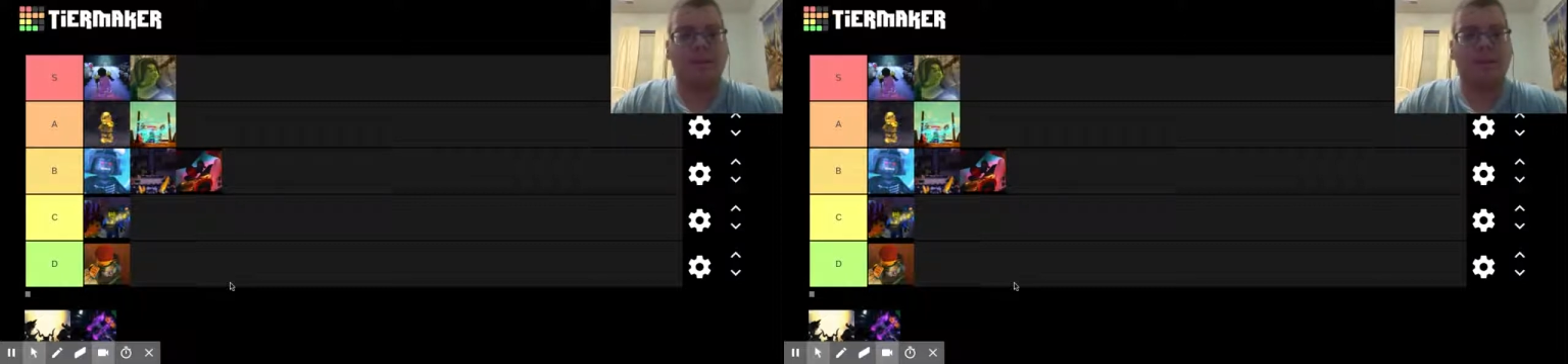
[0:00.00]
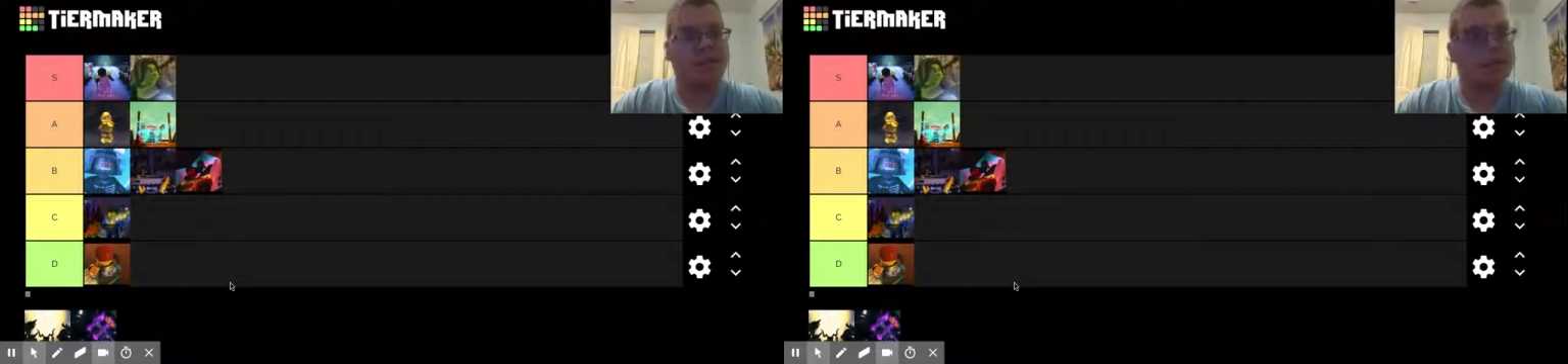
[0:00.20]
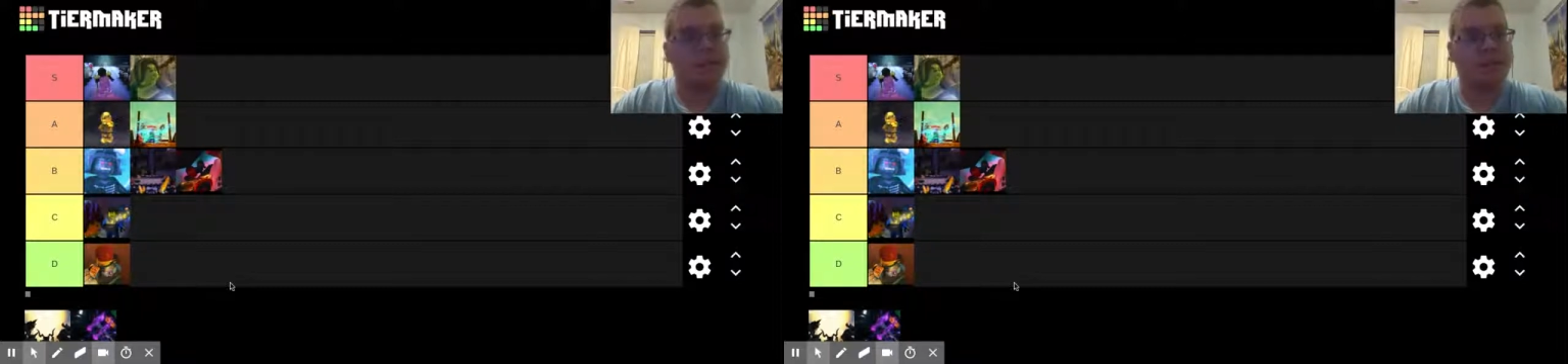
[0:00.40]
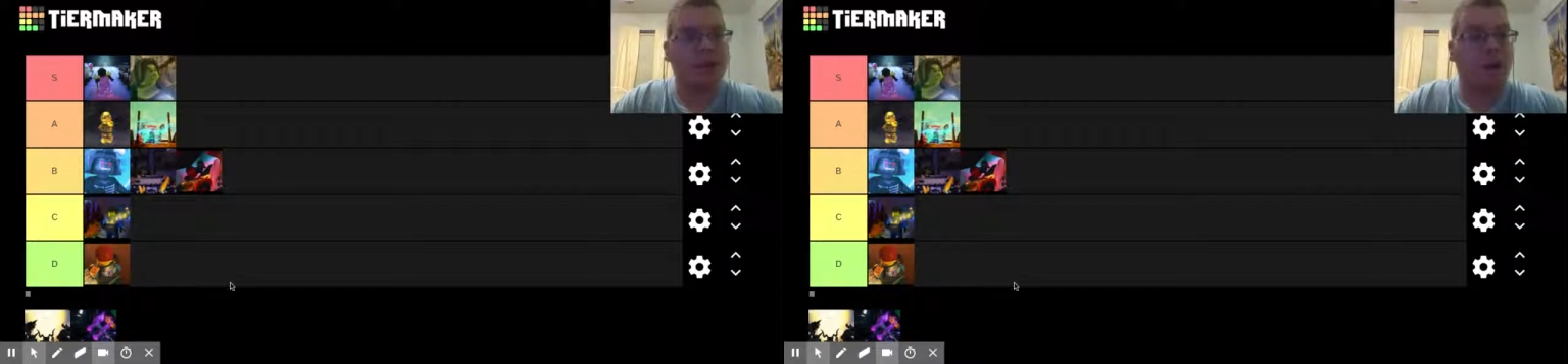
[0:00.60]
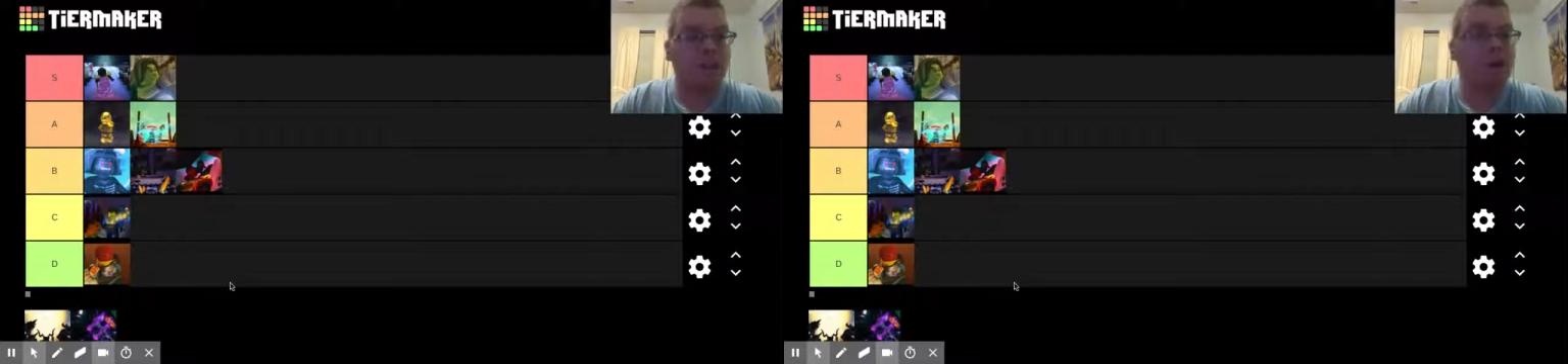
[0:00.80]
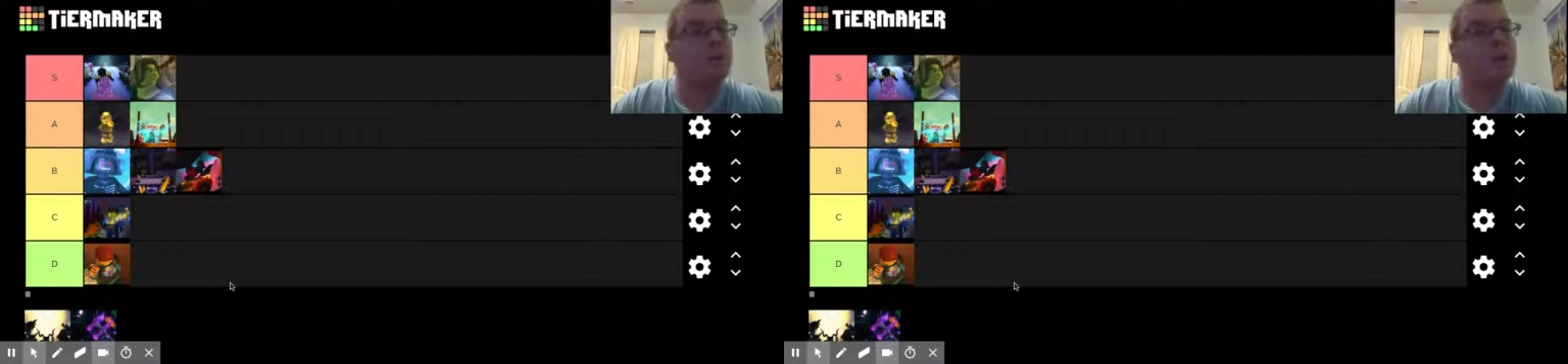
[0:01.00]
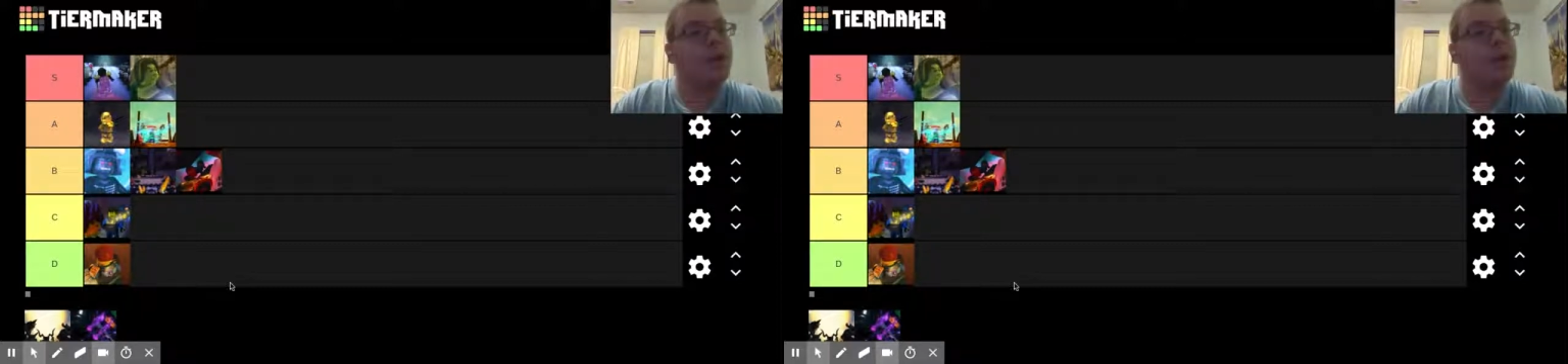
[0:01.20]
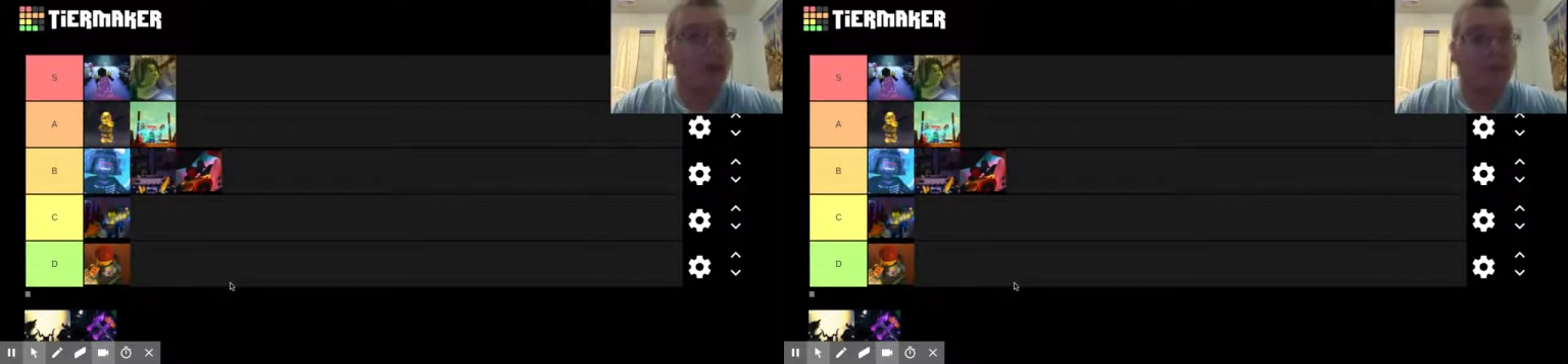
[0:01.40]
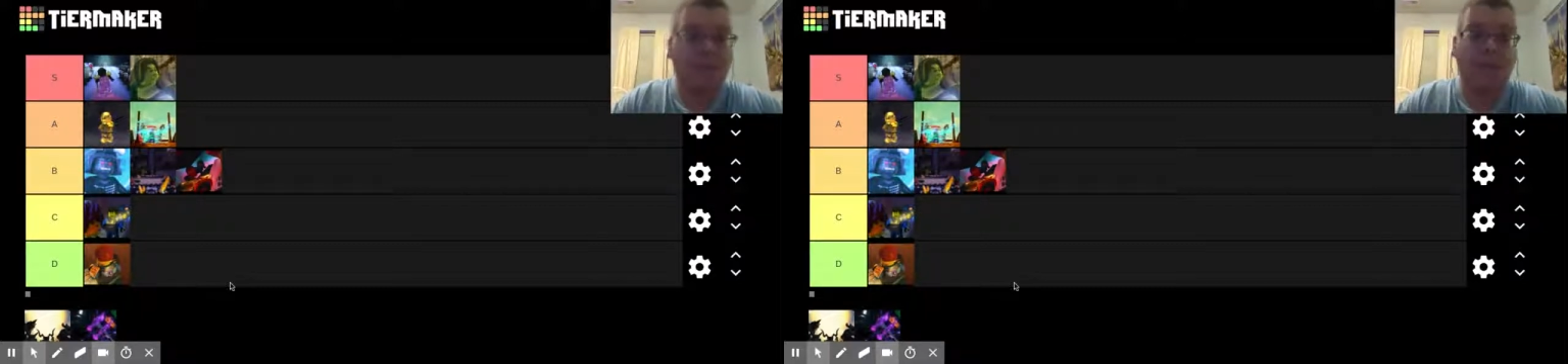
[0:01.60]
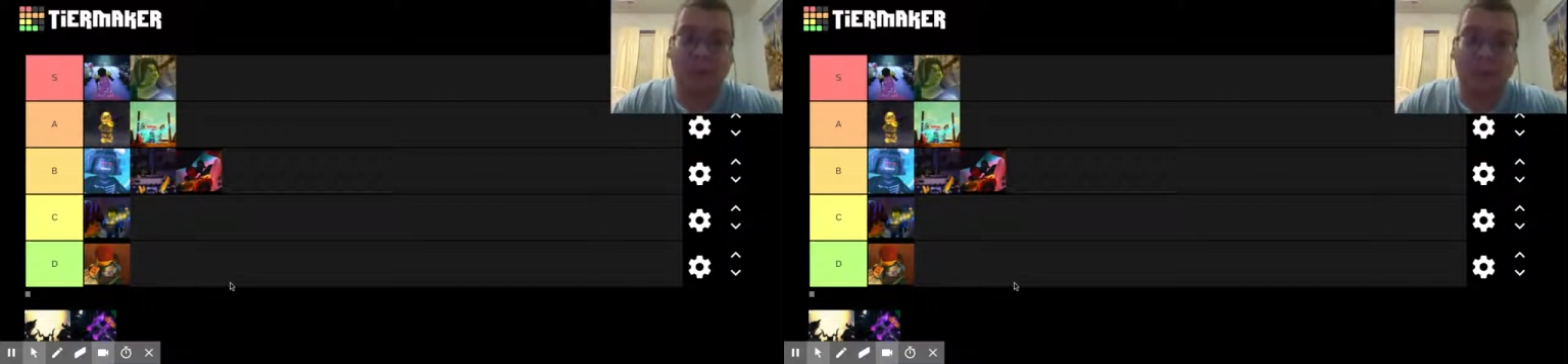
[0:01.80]
the Sons of Garmadon were not
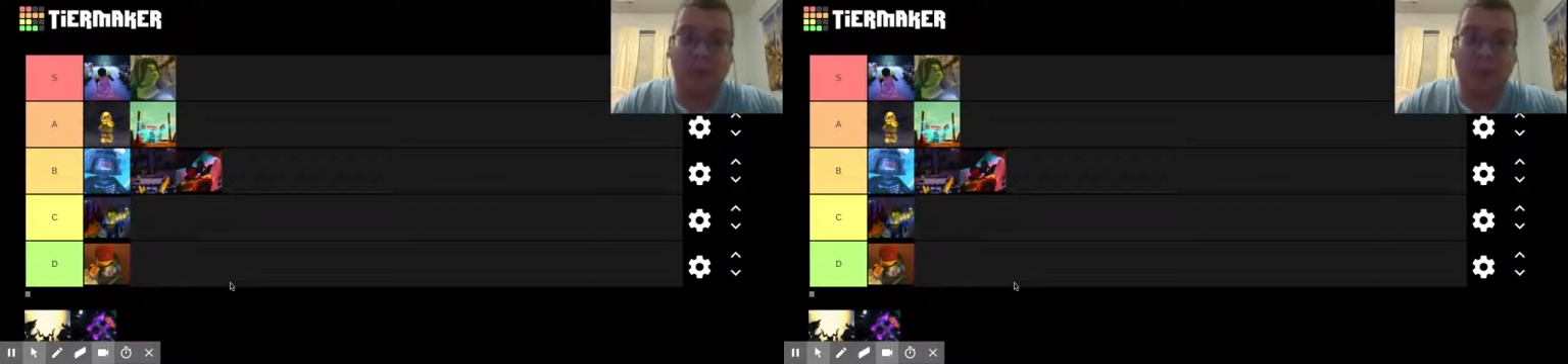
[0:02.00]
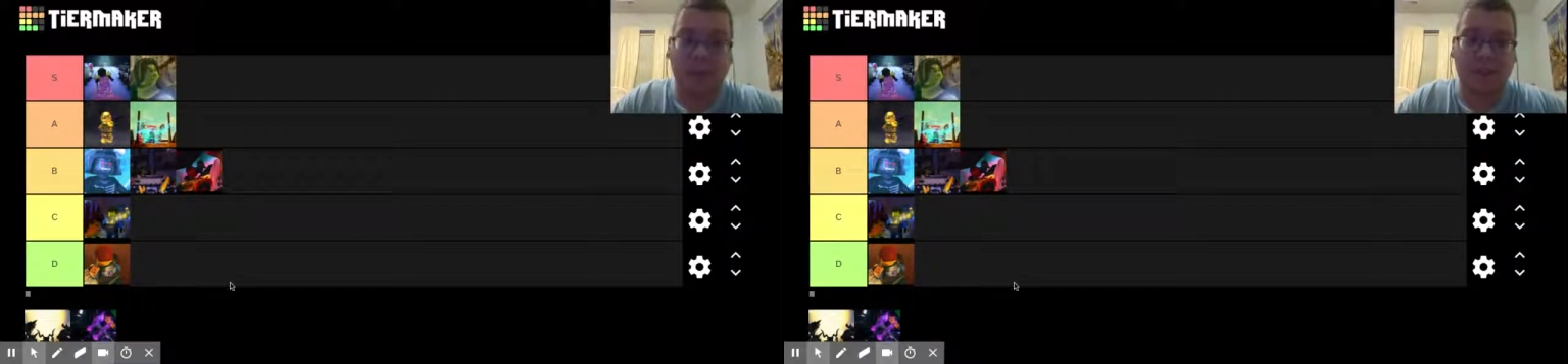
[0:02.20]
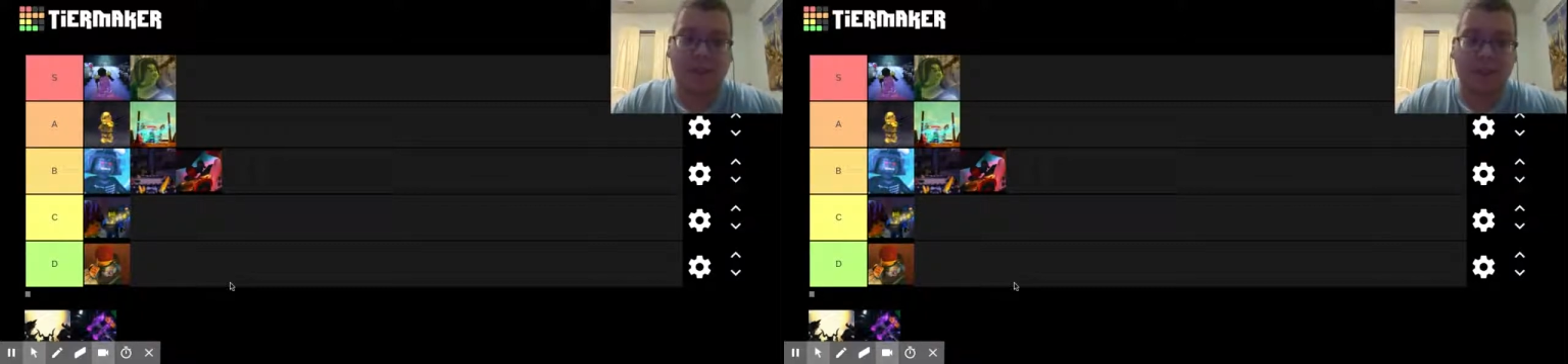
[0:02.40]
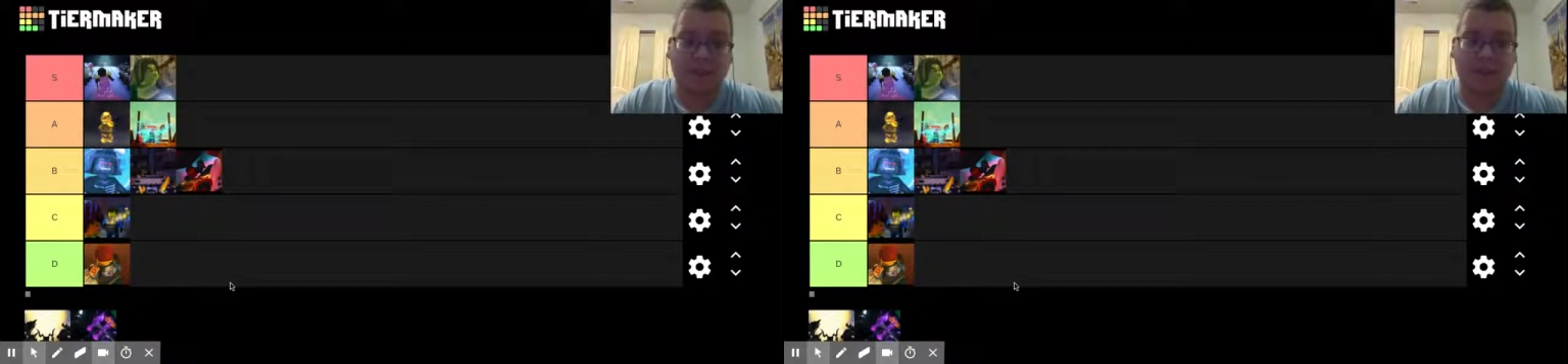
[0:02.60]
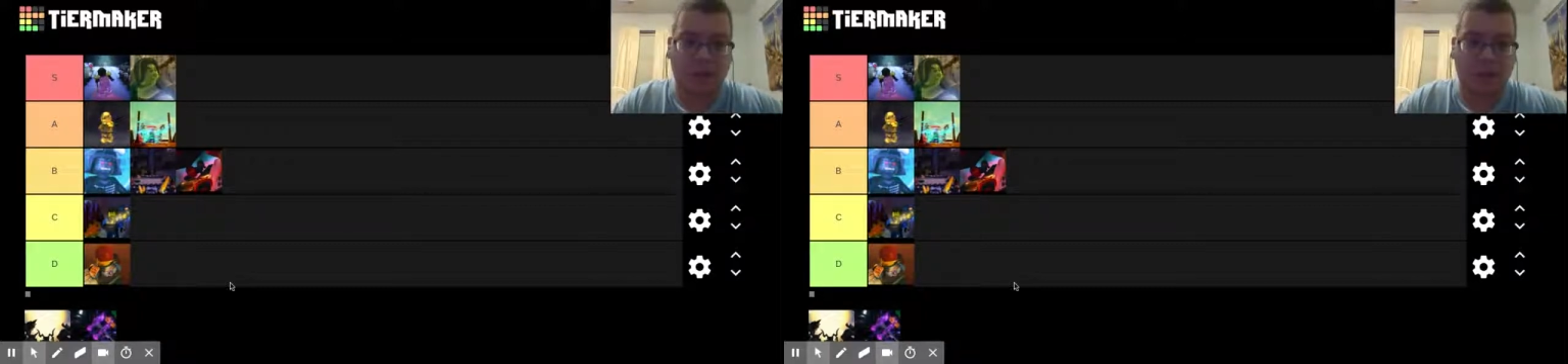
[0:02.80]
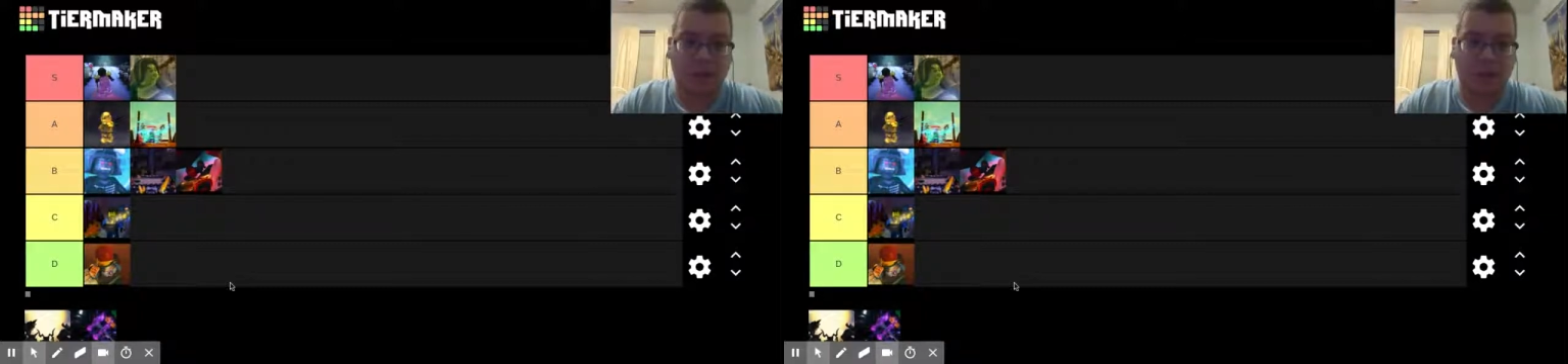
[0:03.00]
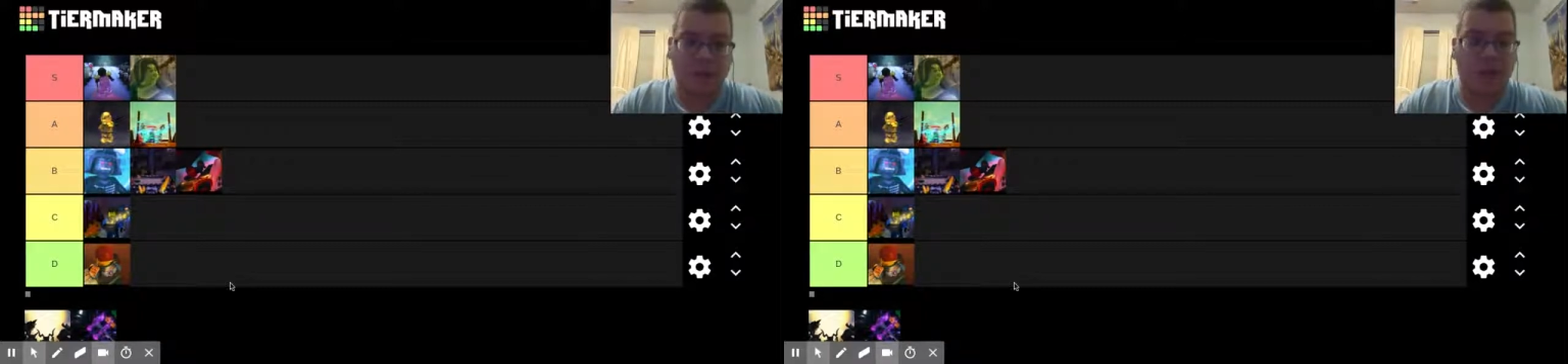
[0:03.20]
the right villains to defeat the ninja.